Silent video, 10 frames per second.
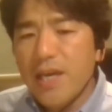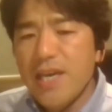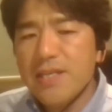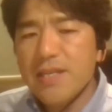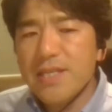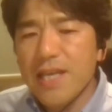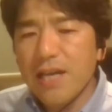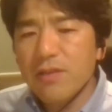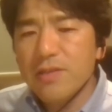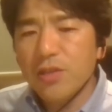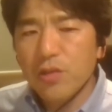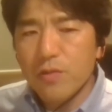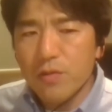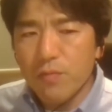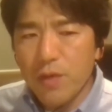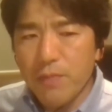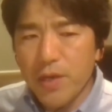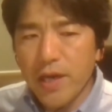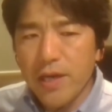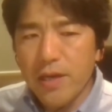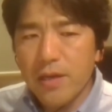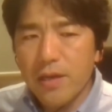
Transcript: In the third session's BPA,